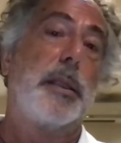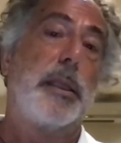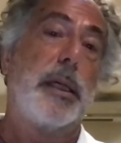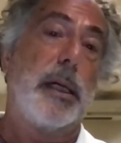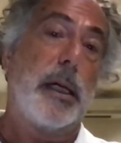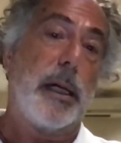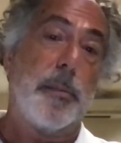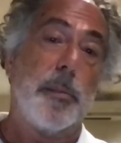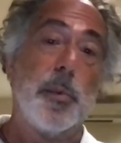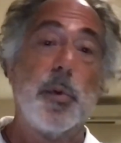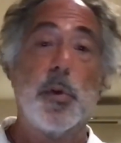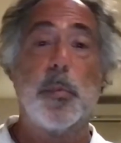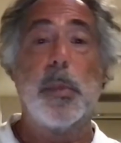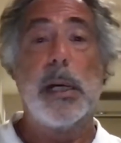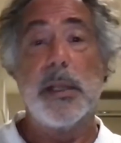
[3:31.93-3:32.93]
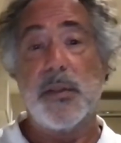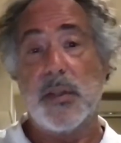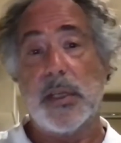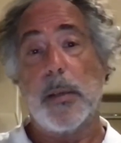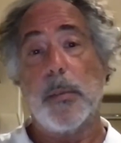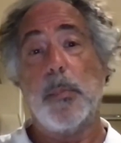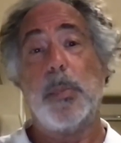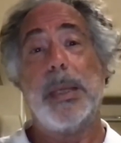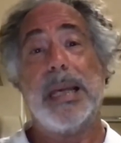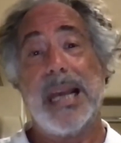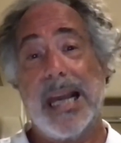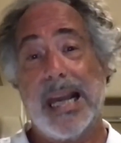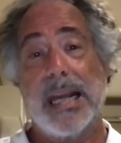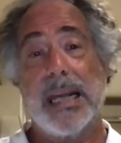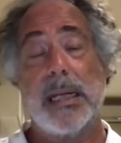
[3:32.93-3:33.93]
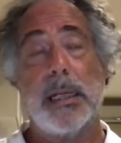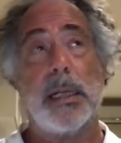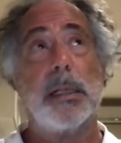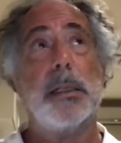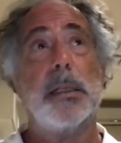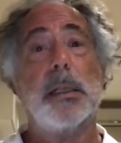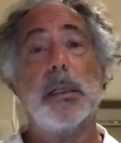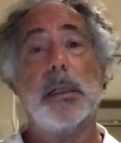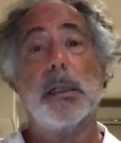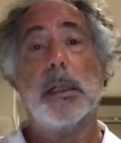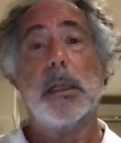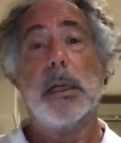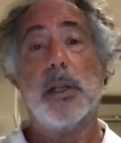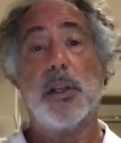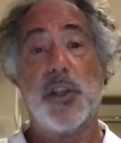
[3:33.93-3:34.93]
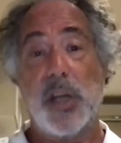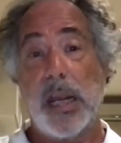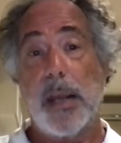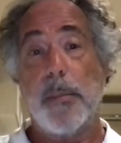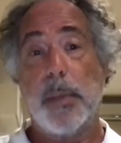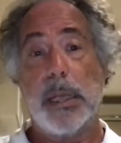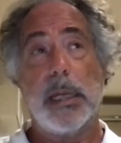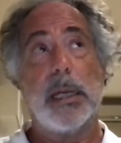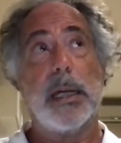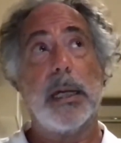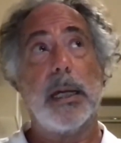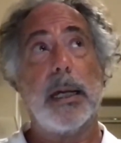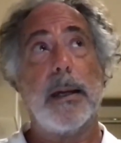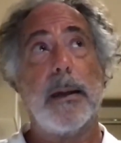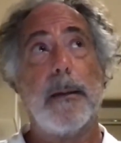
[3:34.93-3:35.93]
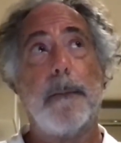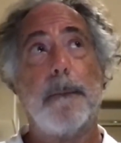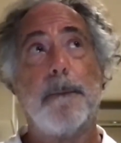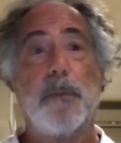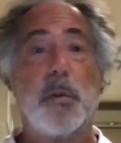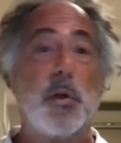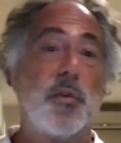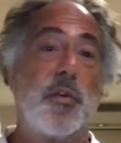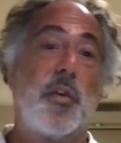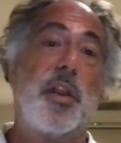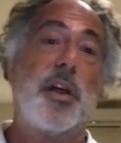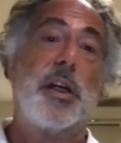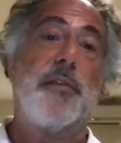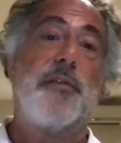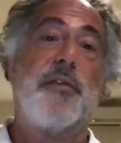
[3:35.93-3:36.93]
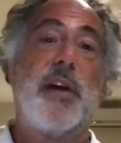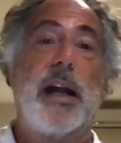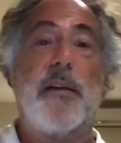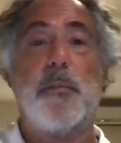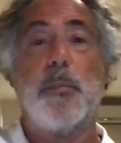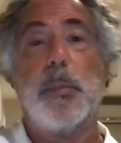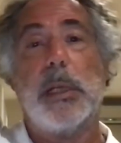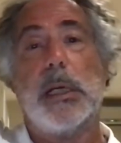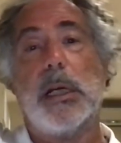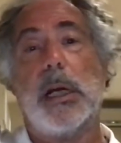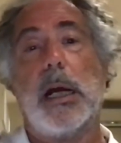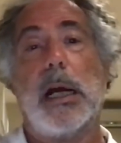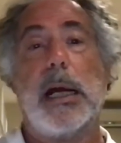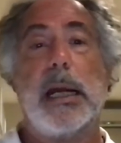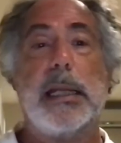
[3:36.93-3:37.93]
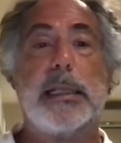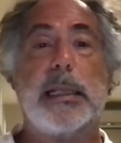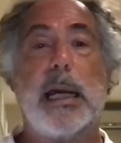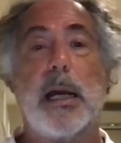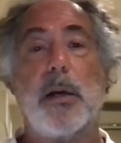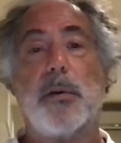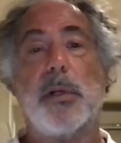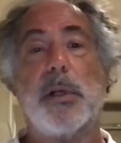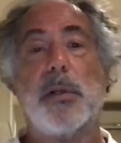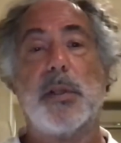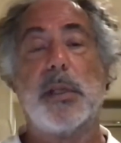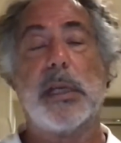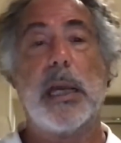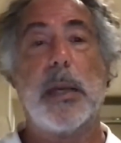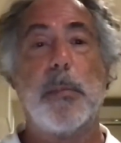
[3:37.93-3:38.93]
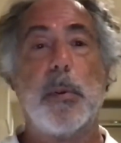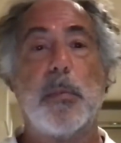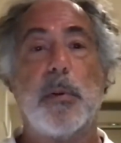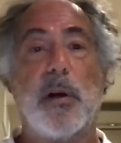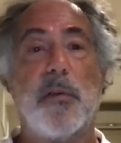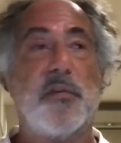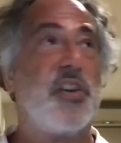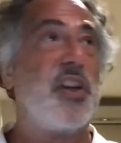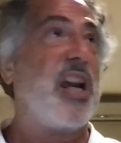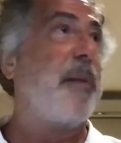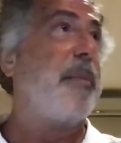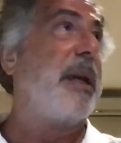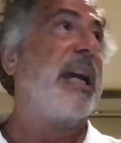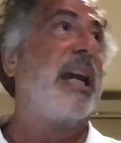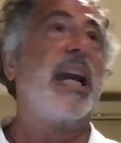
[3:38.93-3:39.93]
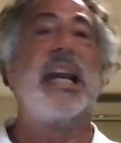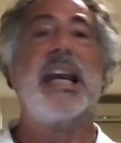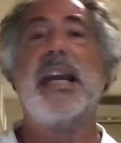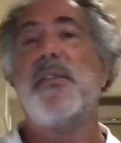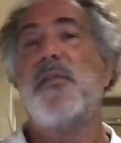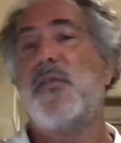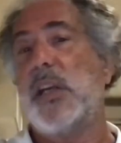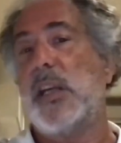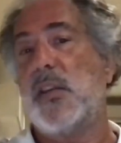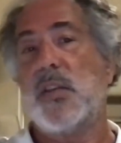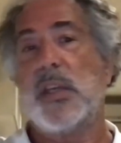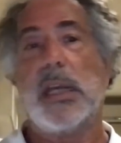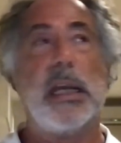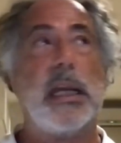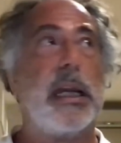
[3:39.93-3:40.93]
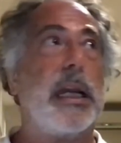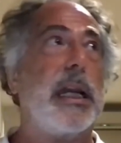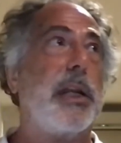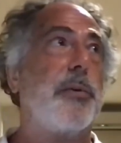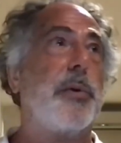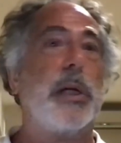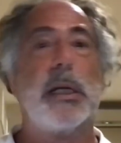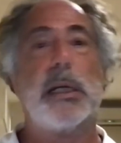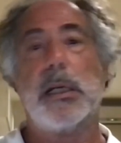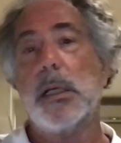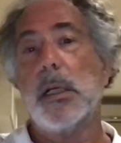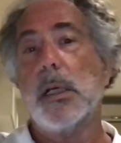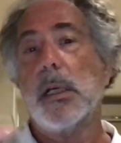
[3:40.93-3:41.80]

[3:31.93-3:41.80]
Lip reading: the Murmansk BN jamming those 35-meter high towers capable of jamming everything anywhere